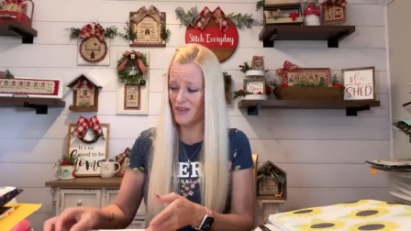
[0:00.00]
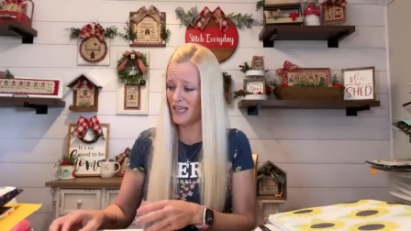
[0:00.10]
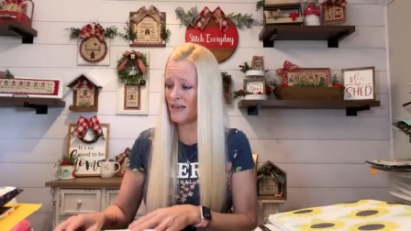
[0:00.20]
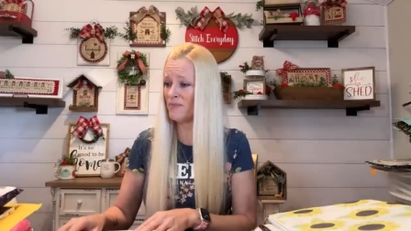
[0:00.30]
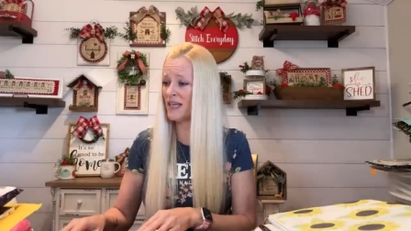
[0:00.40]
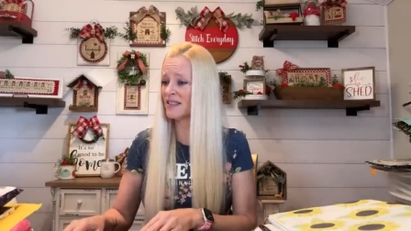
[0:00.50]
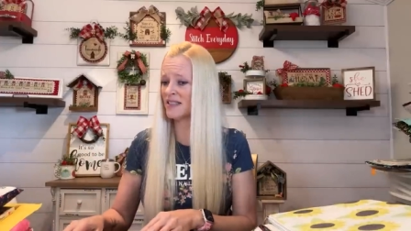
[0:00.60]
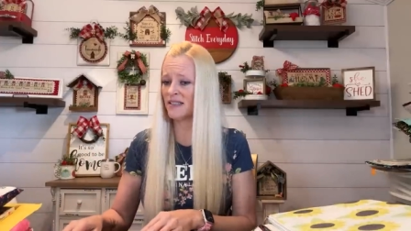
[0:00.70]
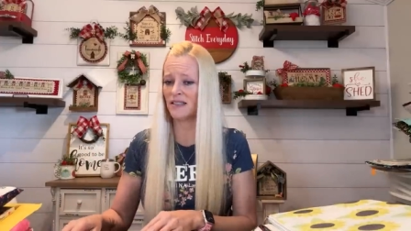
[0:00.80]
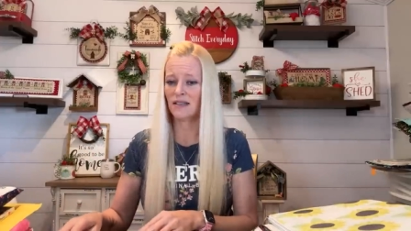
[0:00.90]
it makes
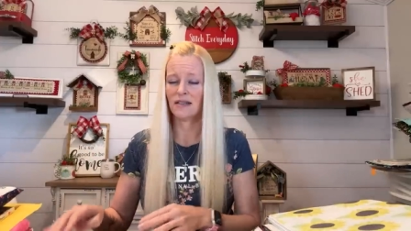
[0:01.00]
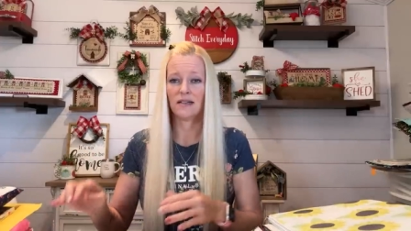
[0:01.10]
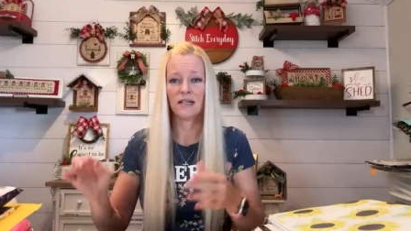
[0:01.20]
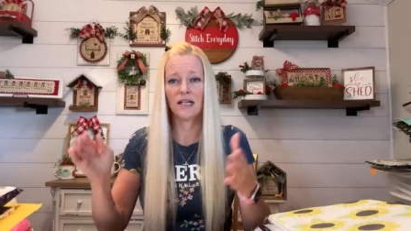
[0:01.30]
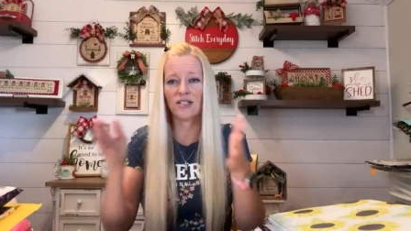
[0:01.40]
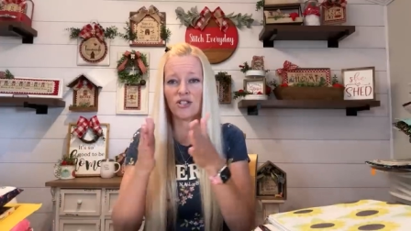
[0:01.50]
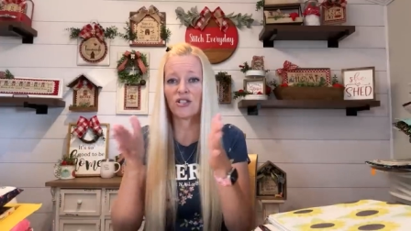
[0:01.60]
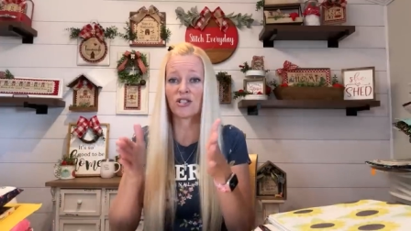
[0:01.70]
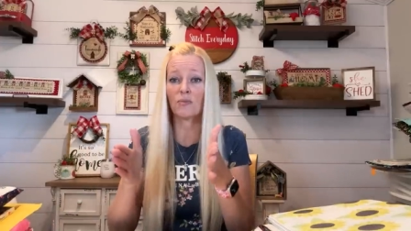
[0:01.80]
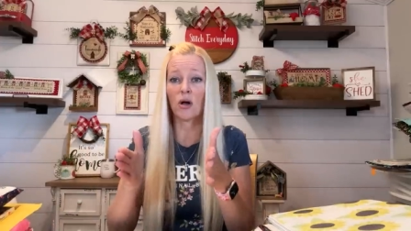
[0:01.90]
it, it's just a
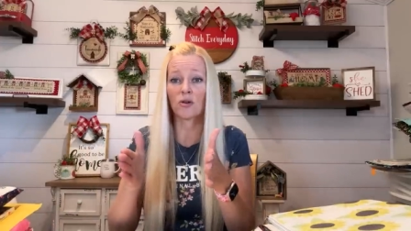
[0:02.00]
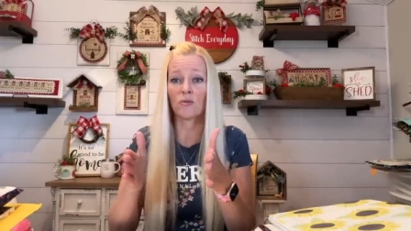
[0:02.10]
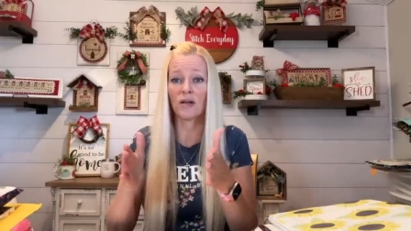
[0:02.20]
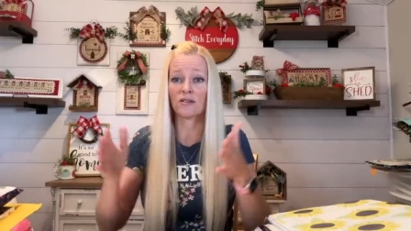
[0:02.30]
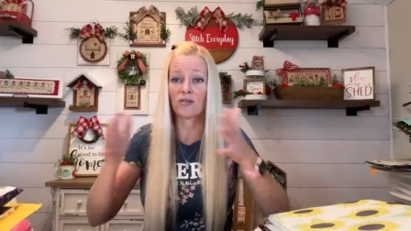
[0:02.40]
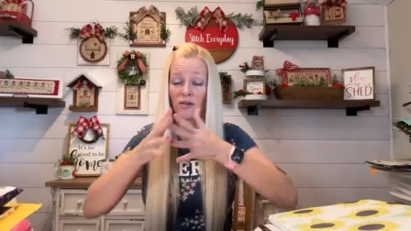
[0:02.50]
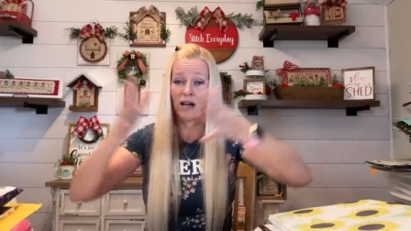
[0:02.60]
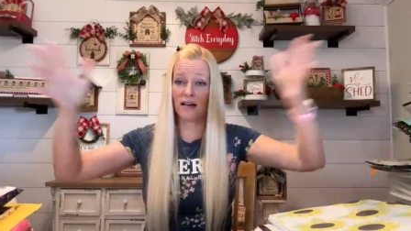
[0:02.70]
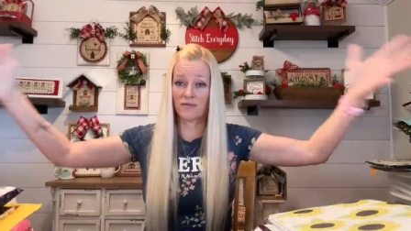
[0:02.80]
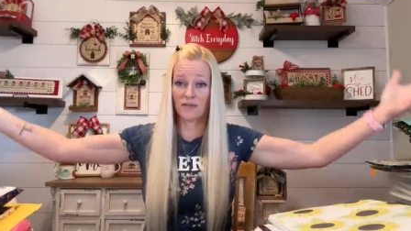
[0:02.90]
smaller one. So I don't
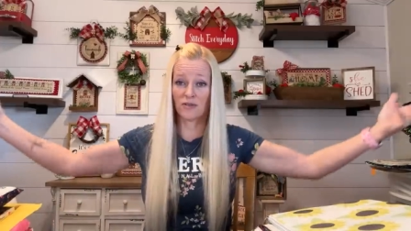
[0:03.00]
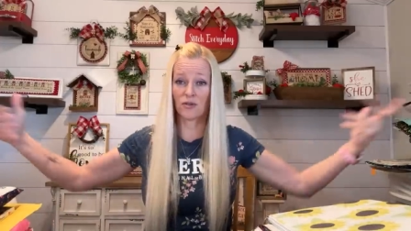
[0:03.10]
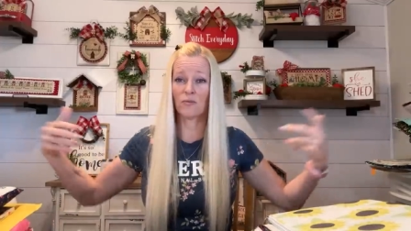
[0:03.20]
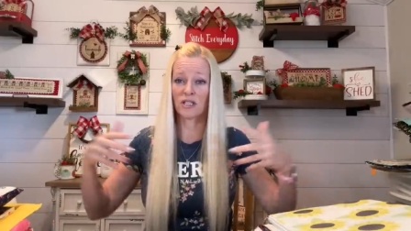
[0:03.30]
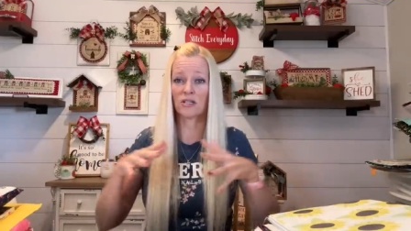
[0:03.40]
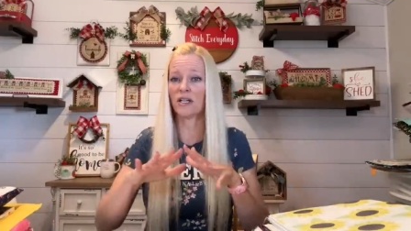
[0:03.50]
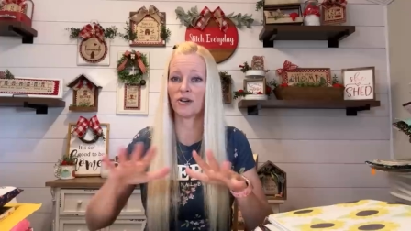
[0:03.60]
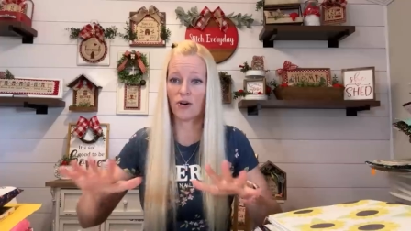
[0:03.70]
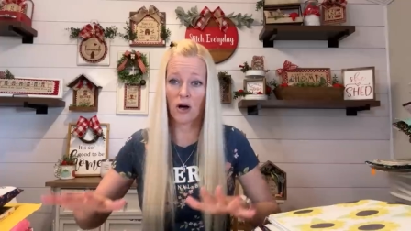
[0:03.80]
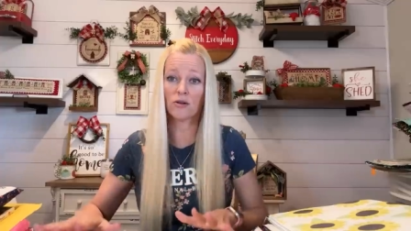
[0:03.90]
have so much
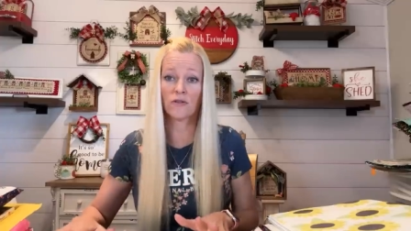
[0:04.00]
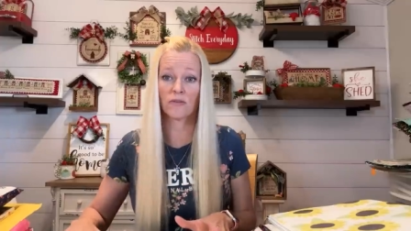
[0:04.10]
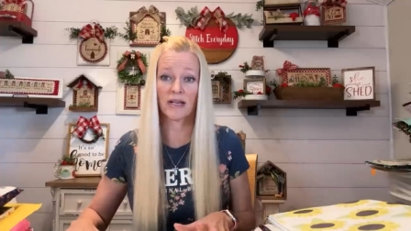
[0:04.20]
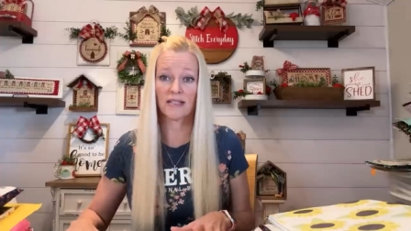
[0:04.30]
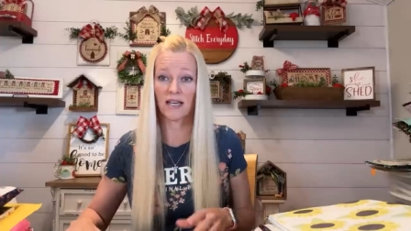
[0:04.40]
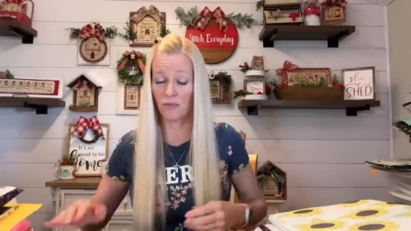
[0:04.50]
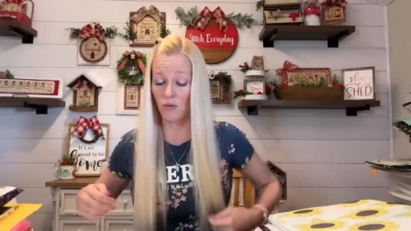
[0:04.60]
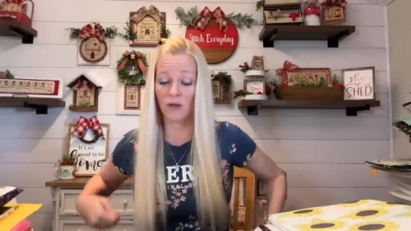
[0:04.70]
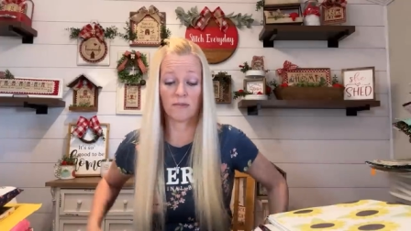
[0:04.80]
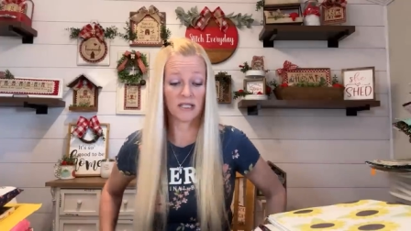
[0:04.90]
clutter all over my table
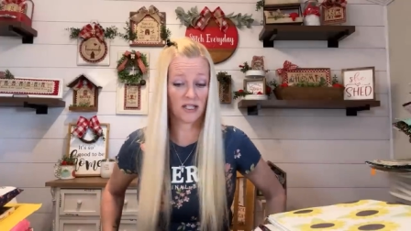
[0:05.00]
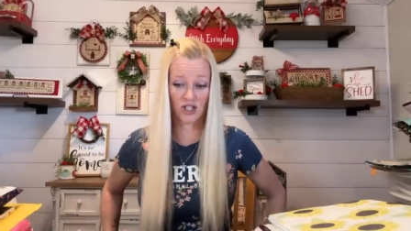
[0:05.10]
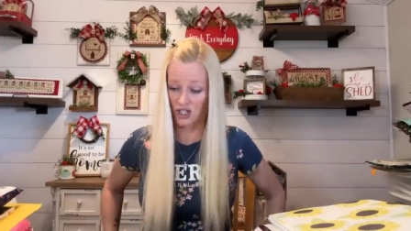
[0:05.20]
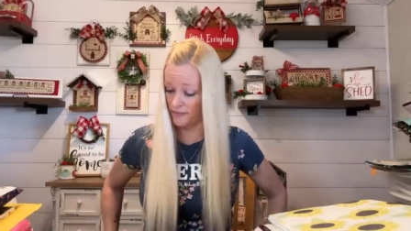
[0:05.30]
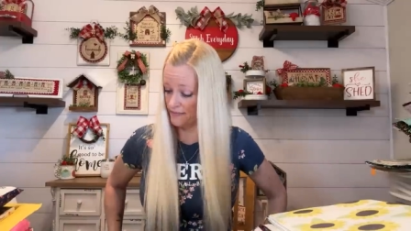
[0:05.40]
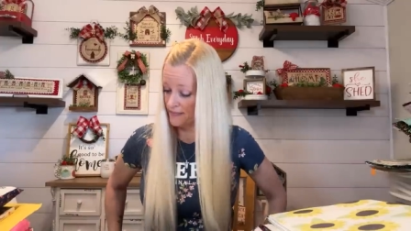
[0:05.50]
when I'm stitching.